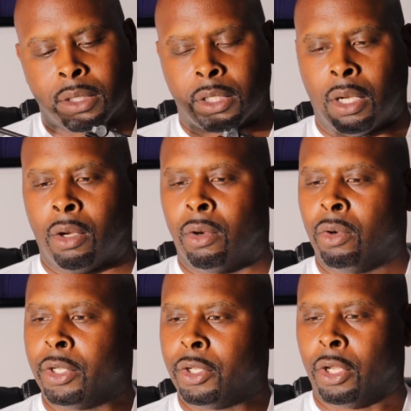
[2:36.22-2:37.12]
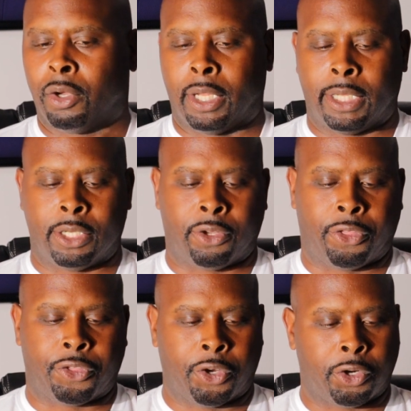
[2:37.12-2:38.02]
then your
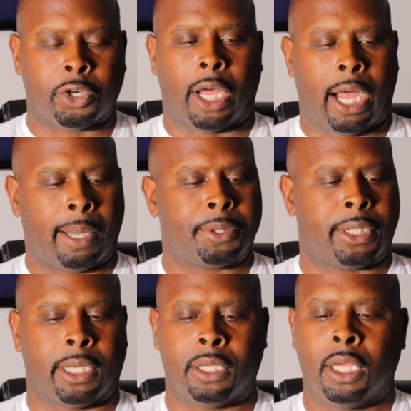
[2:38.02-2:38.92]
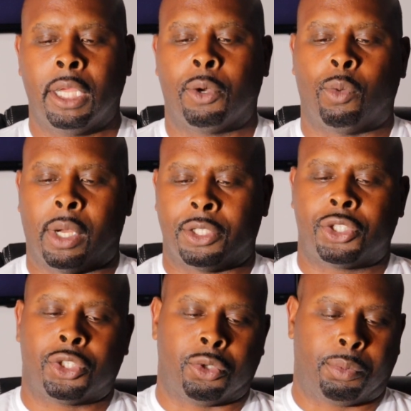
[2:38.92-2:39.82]
third option was
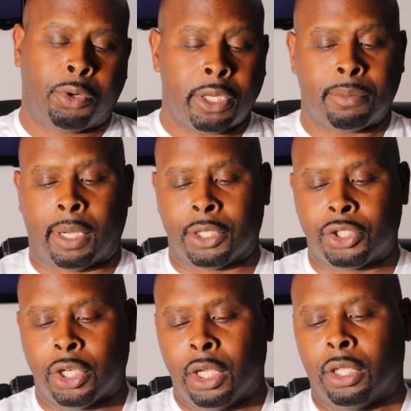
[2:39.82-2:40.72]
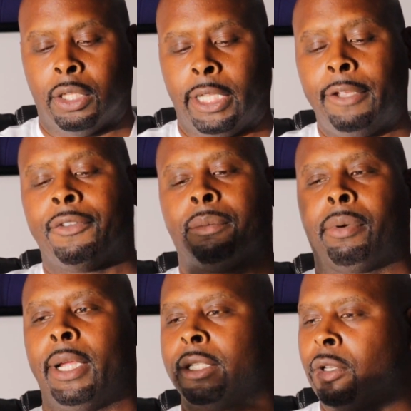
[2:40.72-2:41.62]
to pretty much leave the
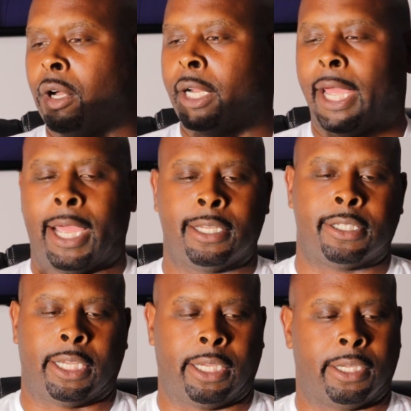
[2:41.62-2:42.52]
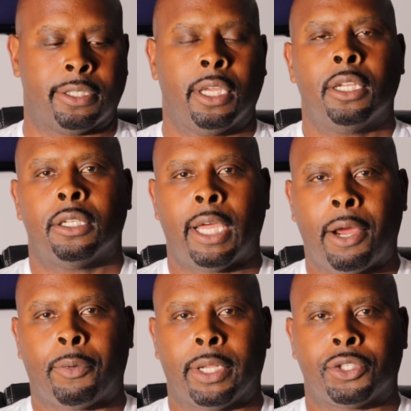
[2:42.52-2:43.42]
brace on as is,
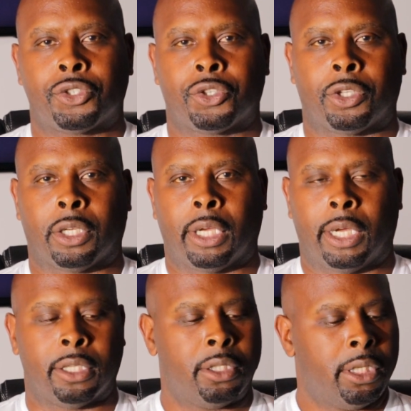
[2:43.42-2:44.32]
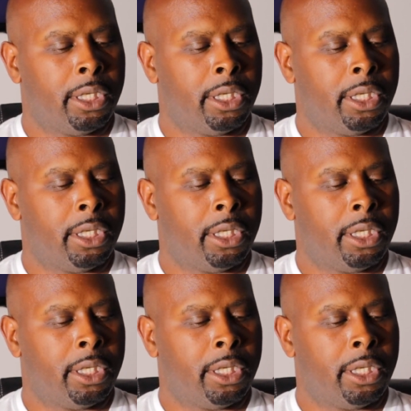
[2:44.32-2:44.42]
not register the gun